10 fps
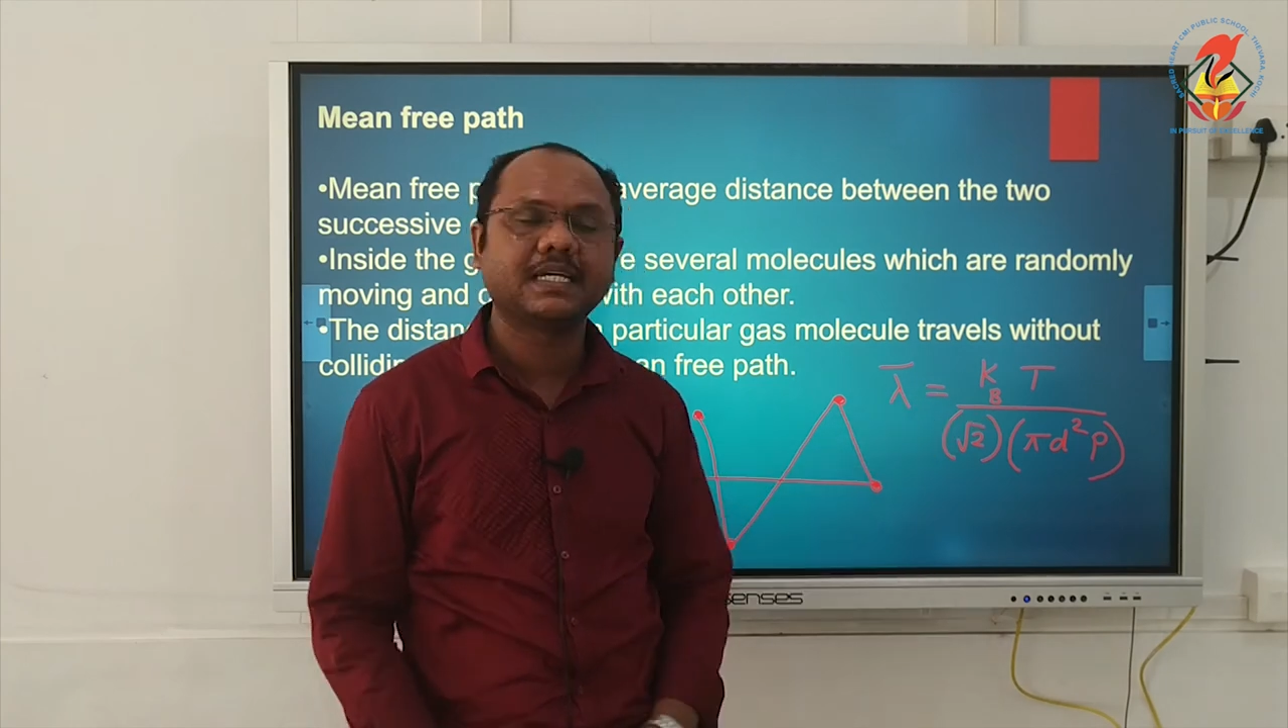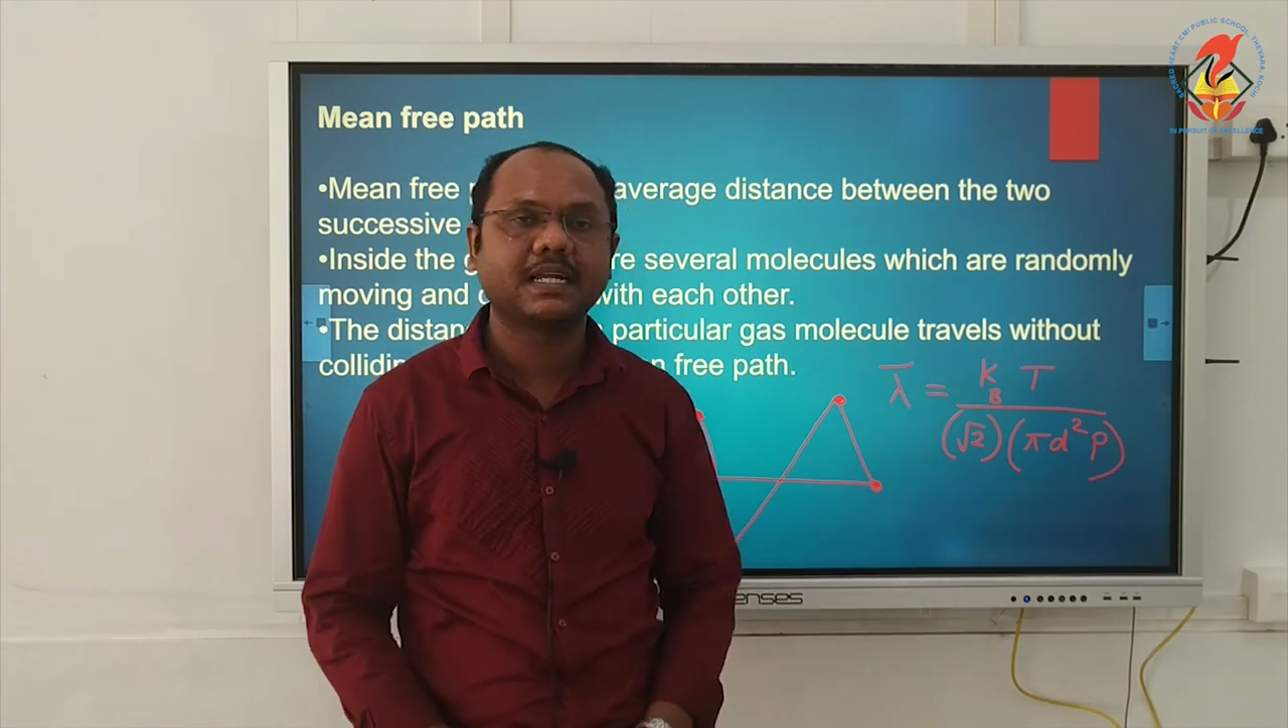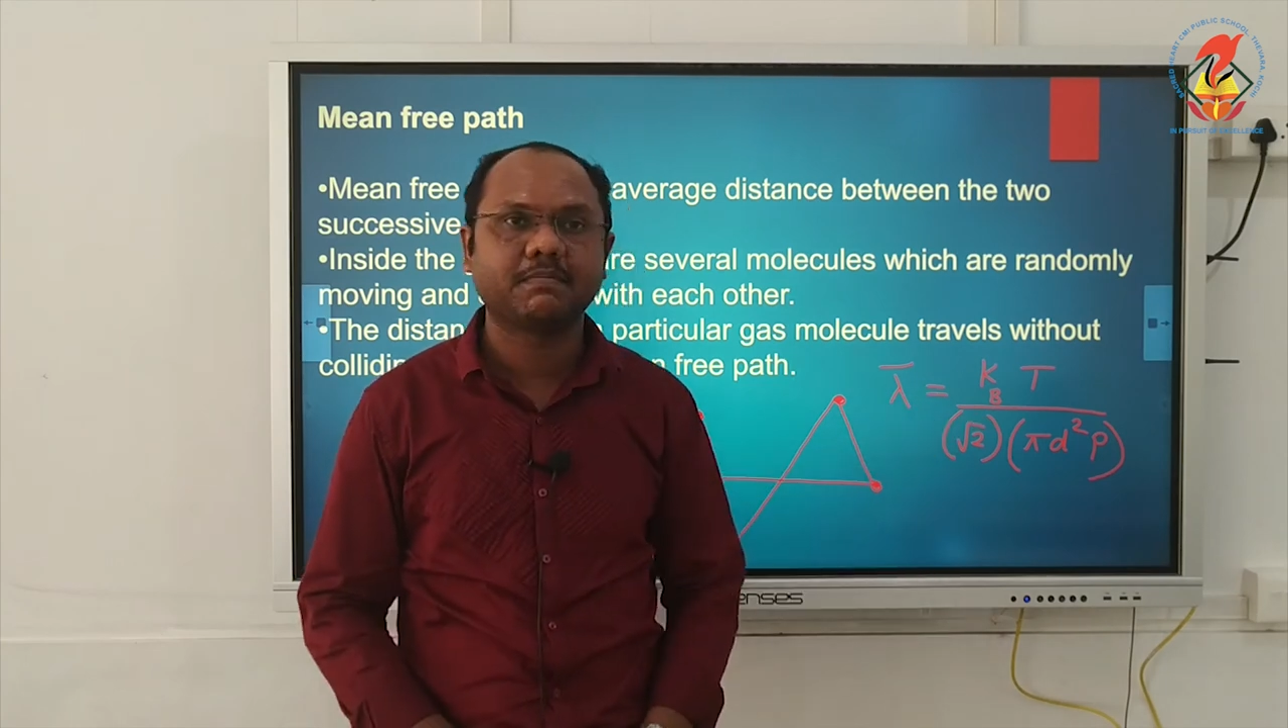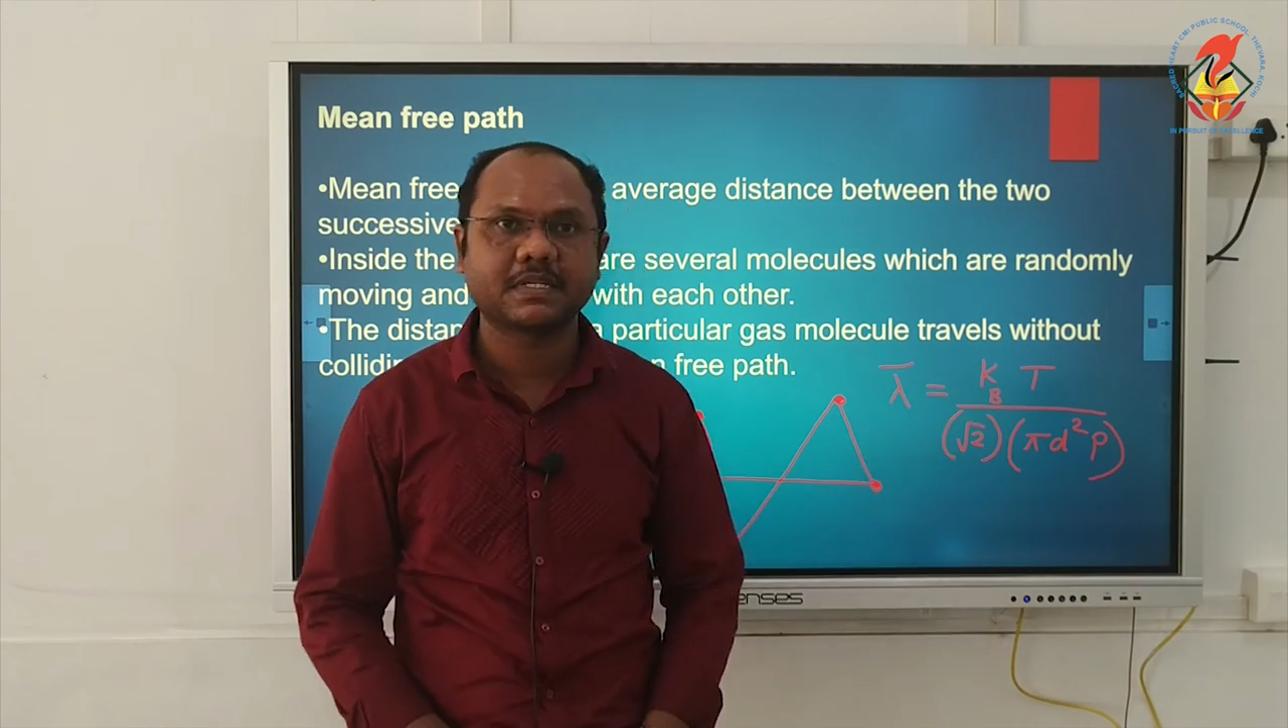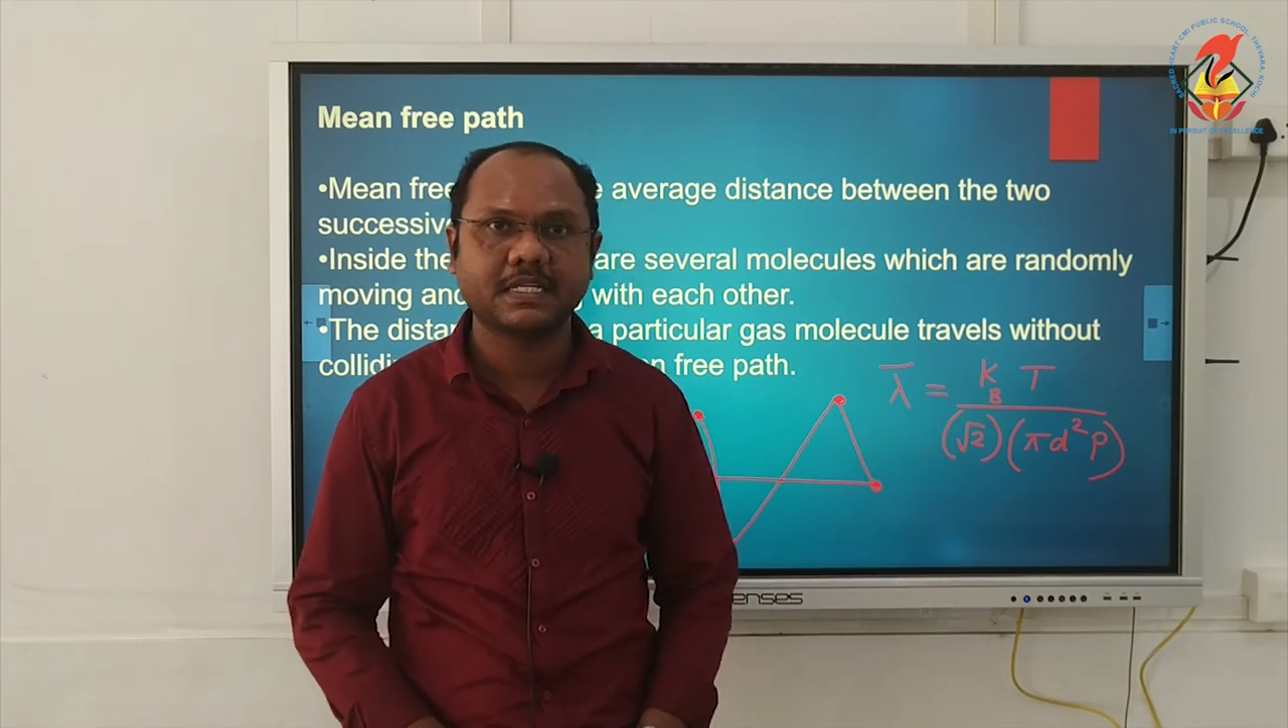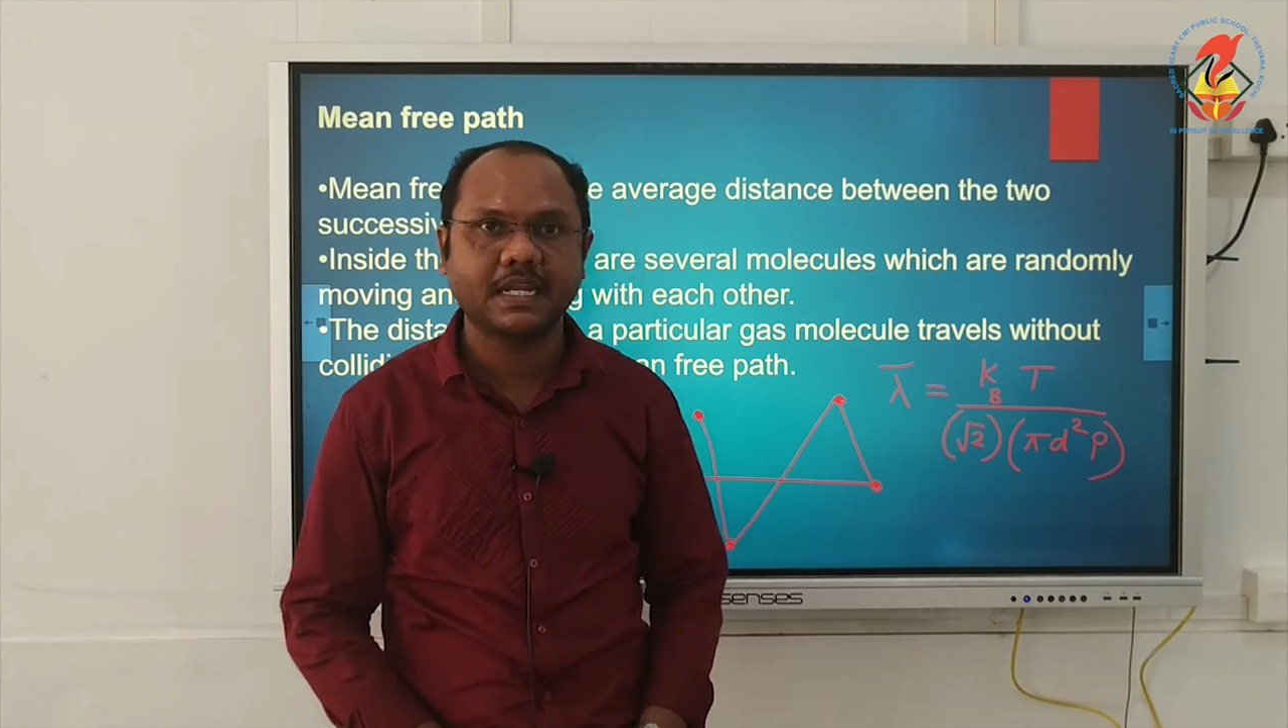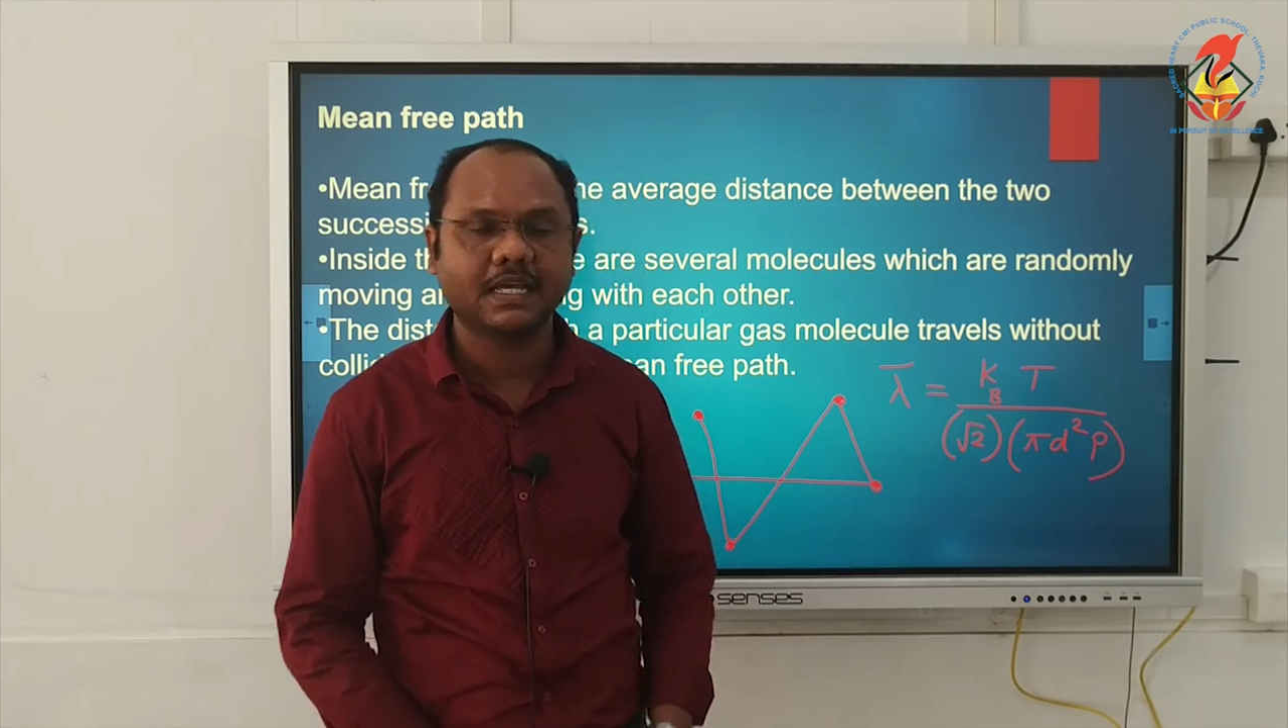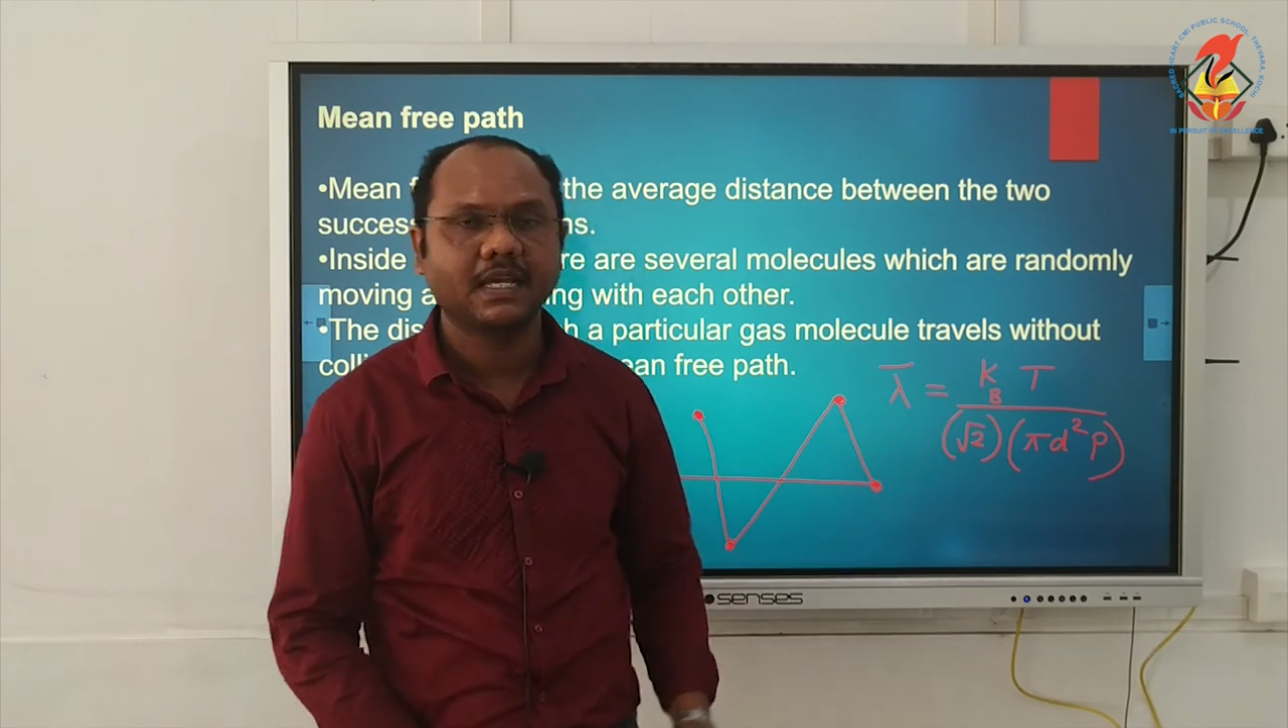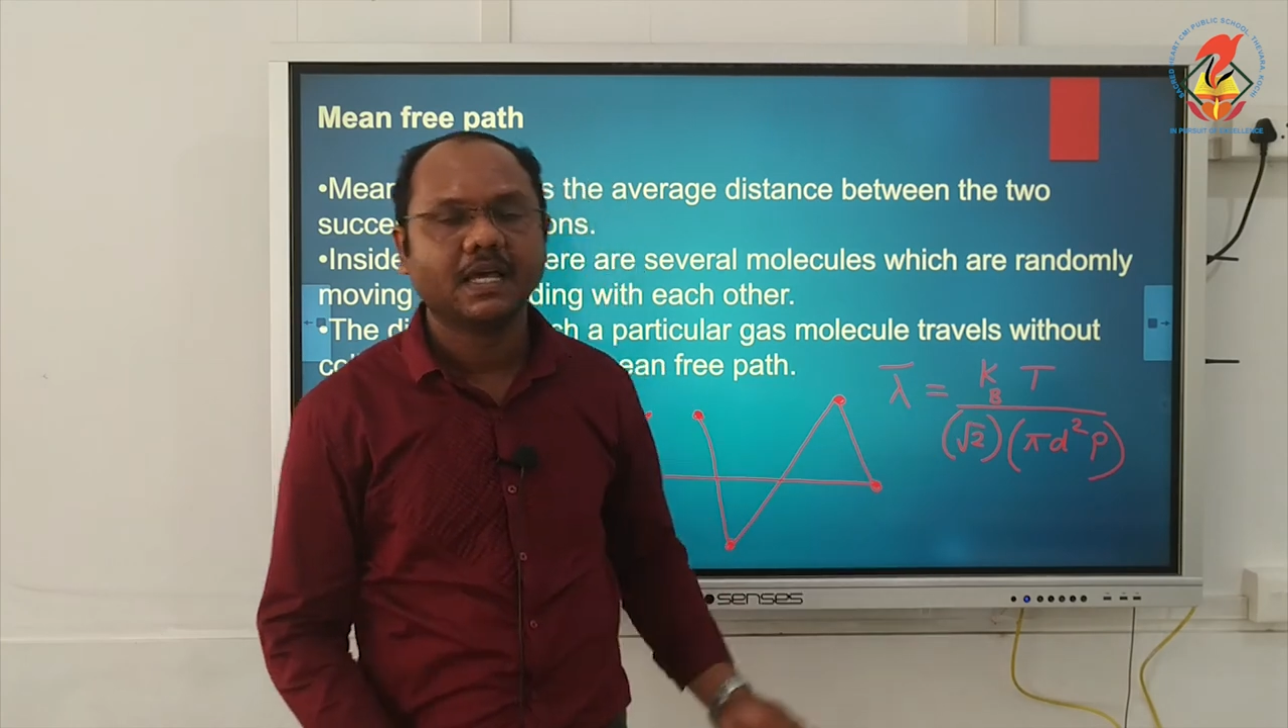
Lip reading: are representing.